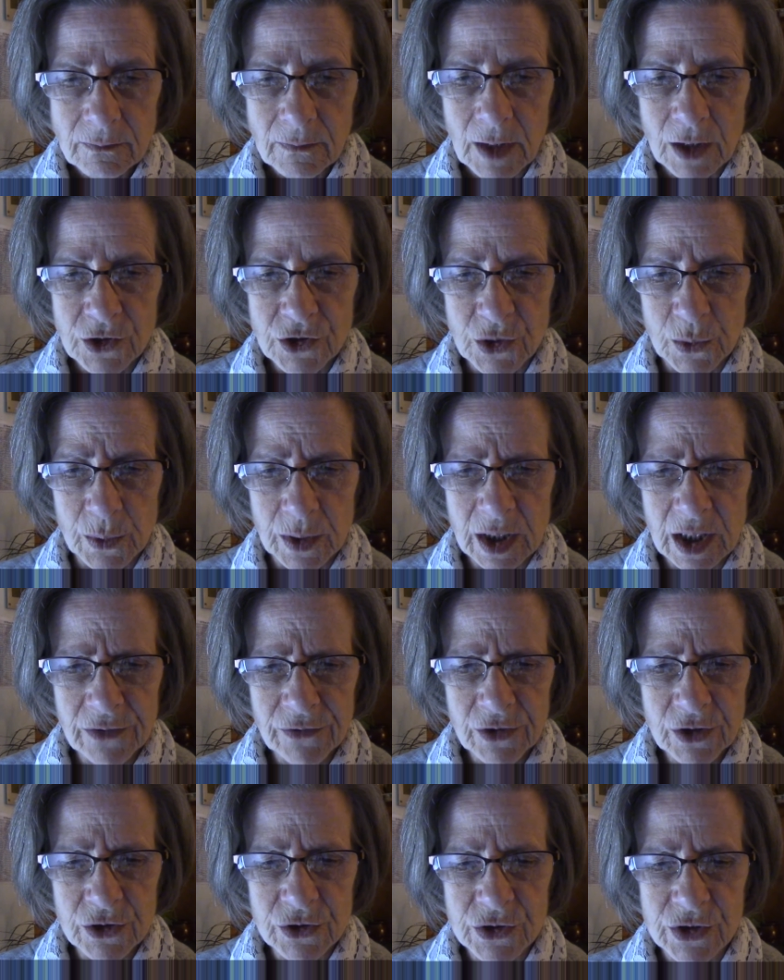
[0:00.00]
So in
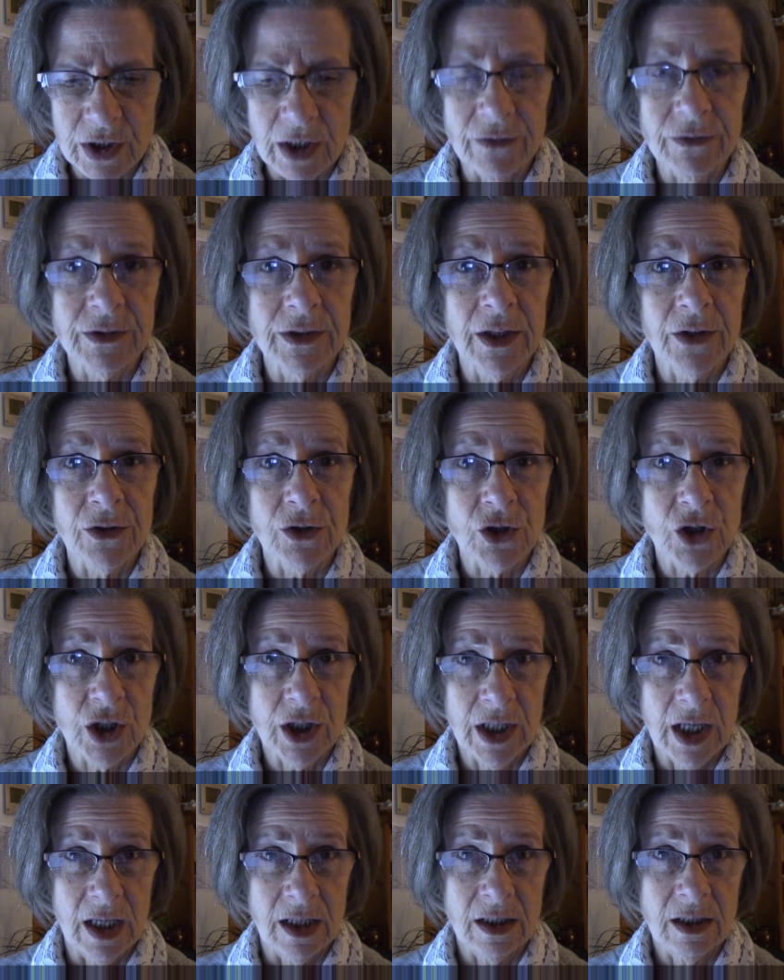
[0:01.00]
giving yourself another
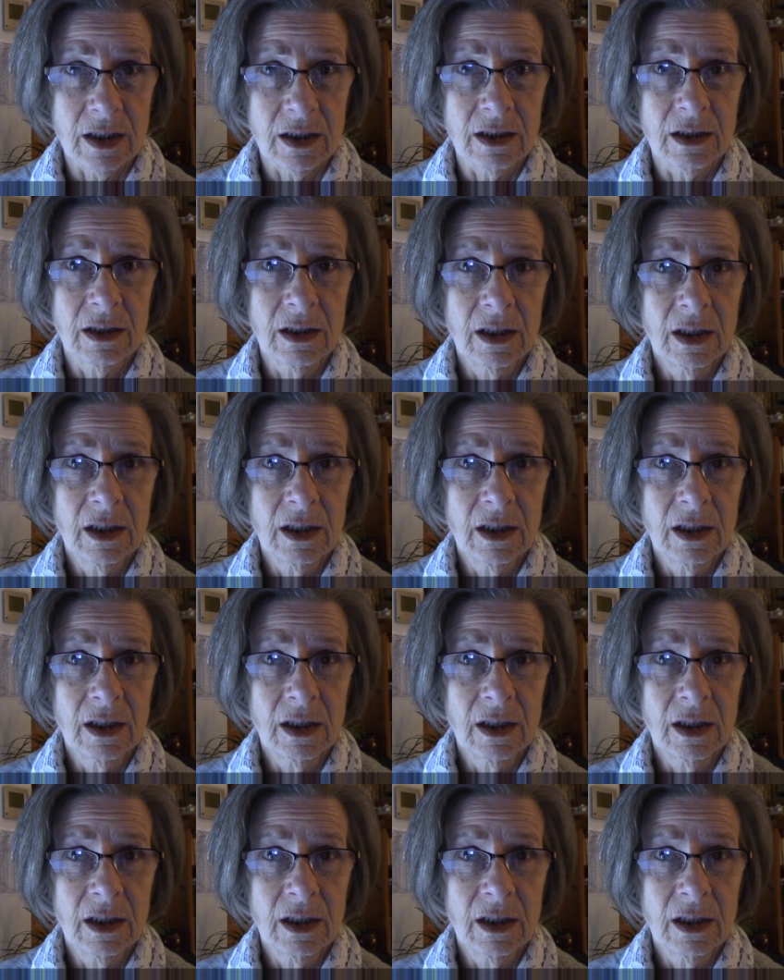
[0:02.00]
chance,